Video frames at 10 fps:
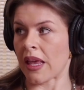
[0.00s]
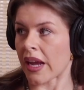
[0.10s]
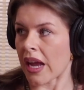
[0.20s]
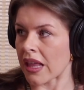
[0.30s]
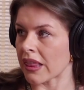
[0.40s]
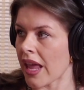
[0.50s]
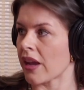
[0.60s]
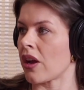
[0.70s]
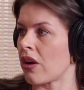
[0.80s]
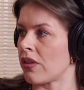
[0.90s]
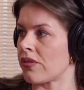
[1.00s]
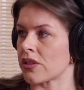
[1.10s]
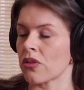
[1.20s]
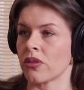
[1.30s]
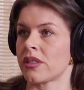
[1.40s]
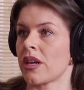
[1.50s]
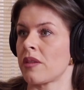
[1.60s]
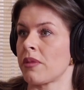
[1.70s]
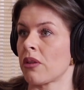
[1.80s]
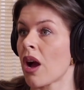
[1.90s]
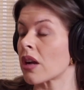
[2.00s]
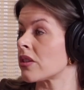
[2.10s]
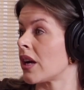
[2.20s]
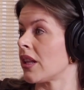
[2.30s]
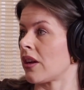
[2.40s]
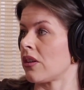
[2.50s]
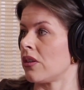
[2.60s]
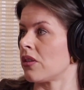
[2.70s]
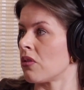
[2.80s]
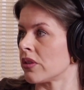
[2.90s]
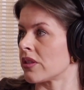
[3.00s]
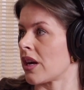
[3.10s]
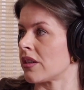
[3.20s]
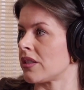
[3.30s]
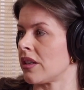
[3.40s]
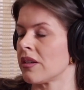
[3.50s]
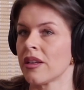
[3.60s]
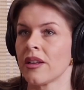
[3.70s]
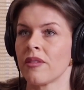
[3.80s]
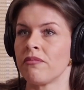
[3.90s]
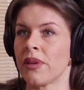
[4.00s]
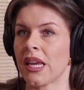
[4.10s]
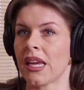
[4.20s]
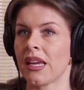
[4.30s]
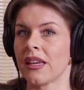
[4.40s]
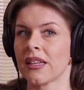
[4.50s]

Like I let go of this whole desire to be a rock star. I let go of the whole desire to be